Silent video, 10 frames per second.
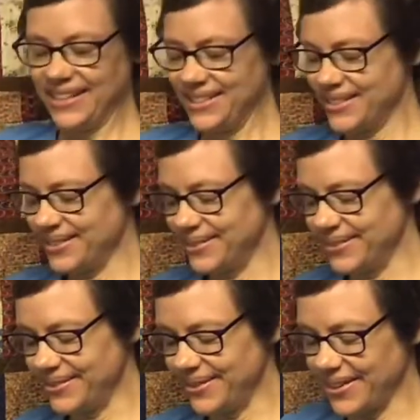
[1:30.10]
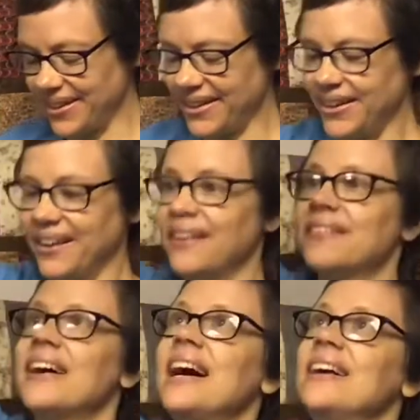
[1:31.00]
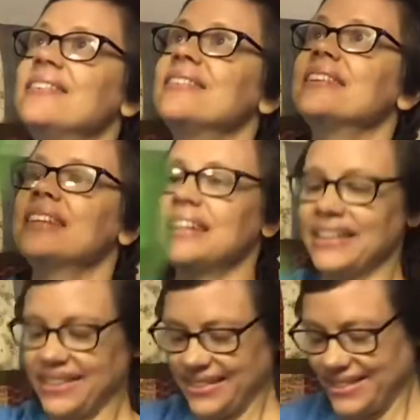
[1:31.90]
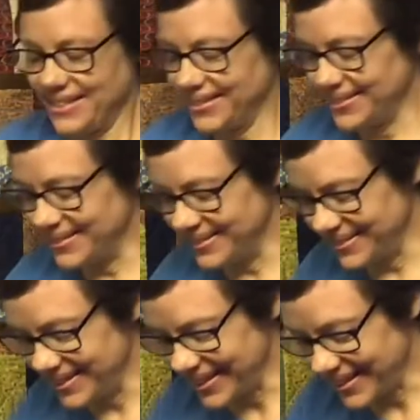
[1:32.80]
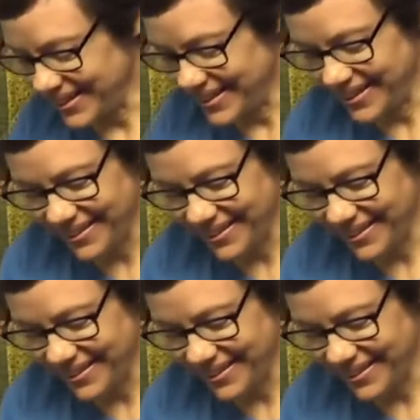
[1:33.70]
to the ground, to the